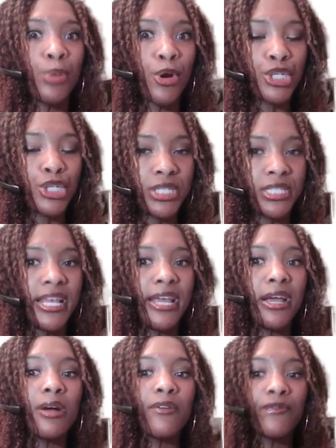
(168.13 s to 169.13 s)

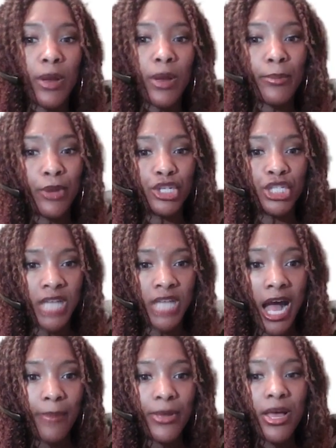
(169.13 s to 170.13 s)
purchasing from your
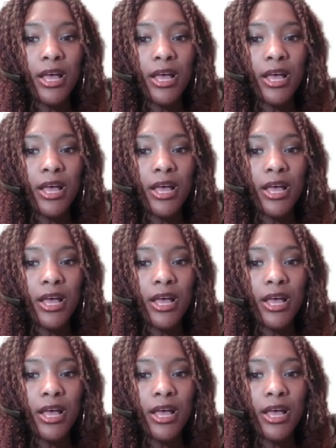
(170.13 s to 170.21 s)
shop.